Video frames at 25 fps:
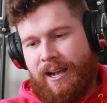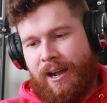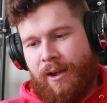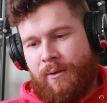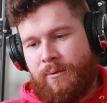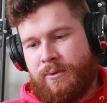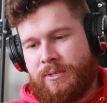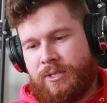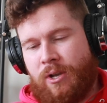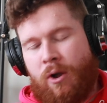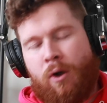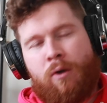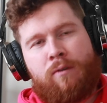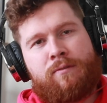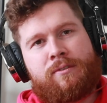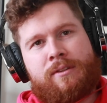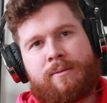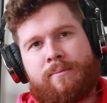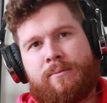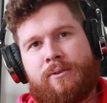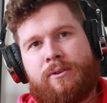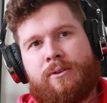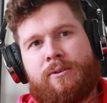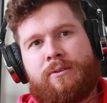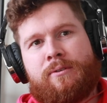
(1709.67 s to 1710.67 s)
I was over
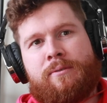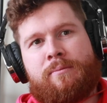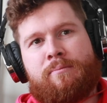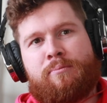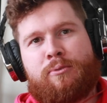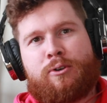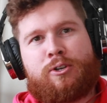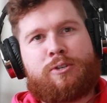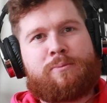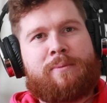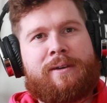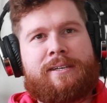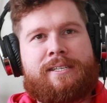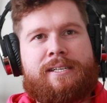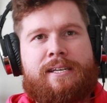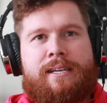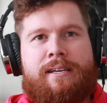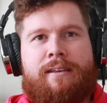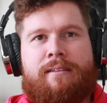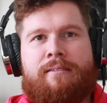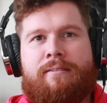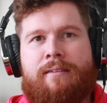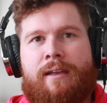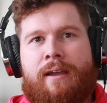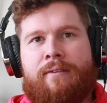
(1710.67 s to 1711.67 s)
the moon, brushed my
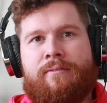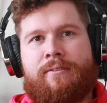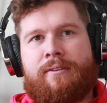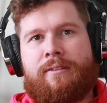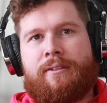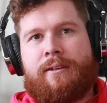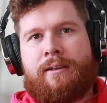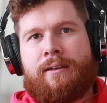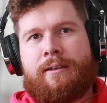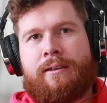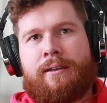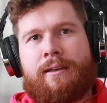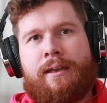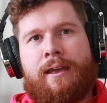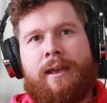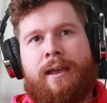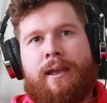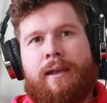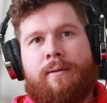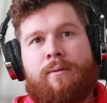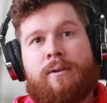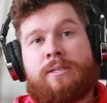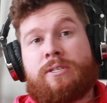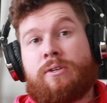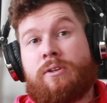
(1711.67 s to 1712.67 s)
teeth, everything.
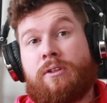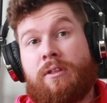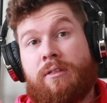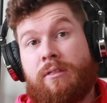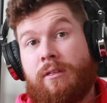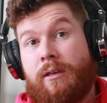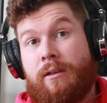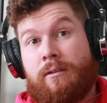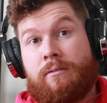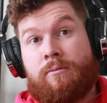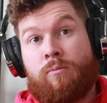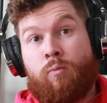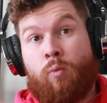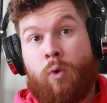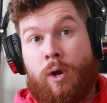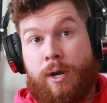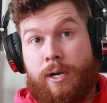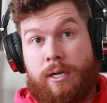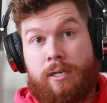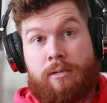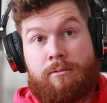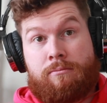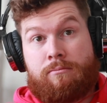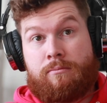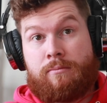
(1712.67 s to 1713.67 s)
Uh, that's another thing,
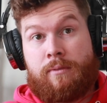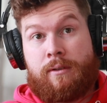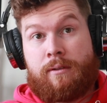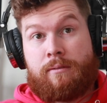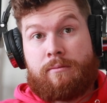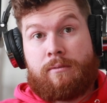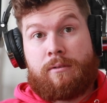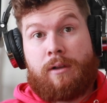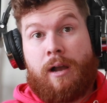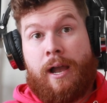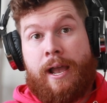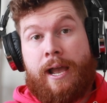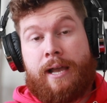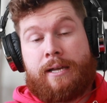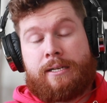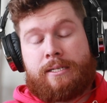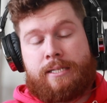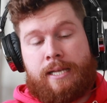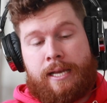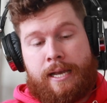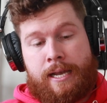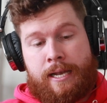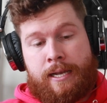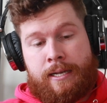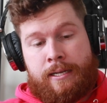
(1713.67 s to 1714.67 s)
water. I
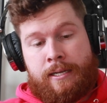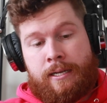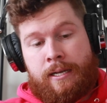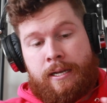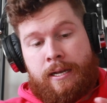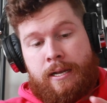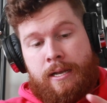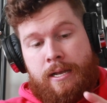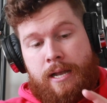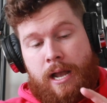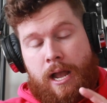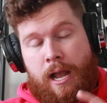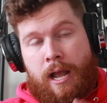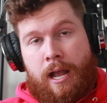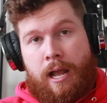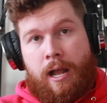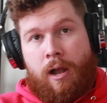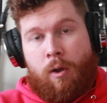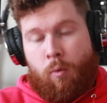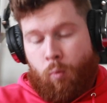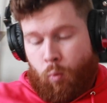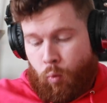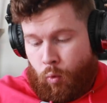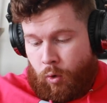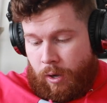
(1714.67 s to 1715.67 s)
had... Uh, Uh,
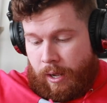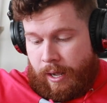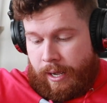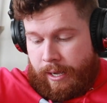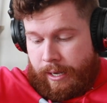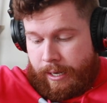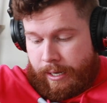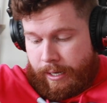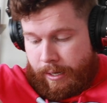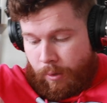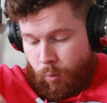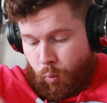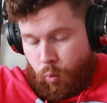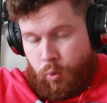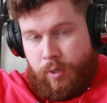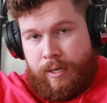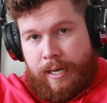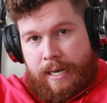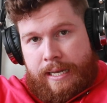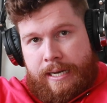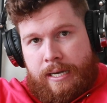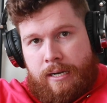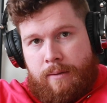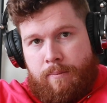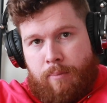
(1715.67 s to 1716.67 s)
w uh, one
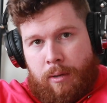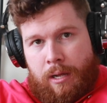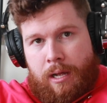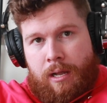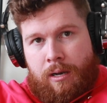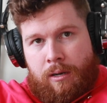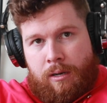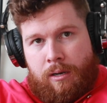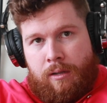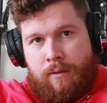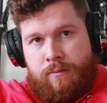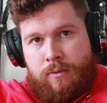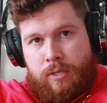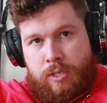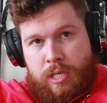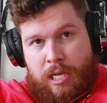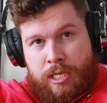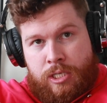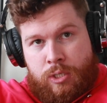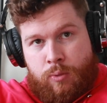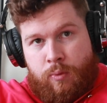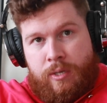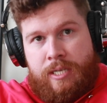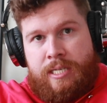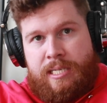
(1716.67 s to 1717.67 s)
liter bottle of a
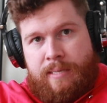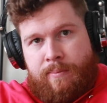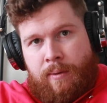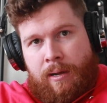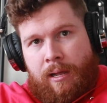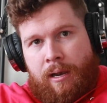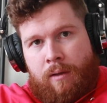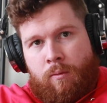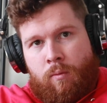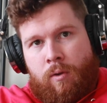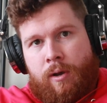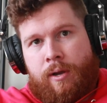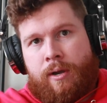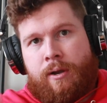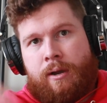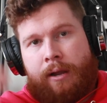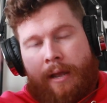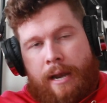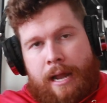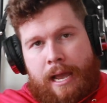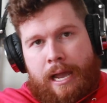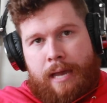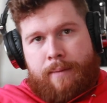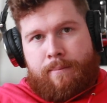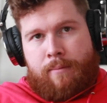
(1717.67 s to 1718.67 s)
squeezy bottle of water,
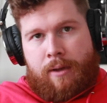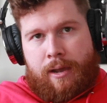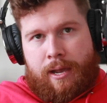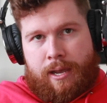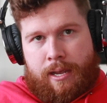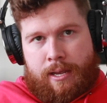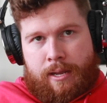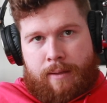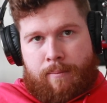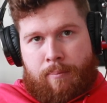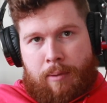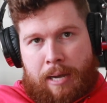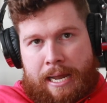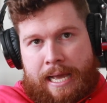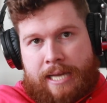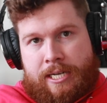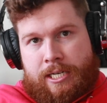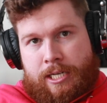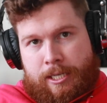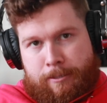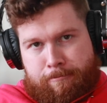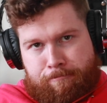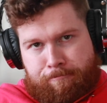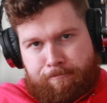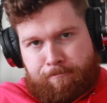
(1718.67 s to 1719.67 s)
and I had my
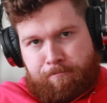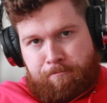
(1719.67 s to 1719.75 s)
bladder.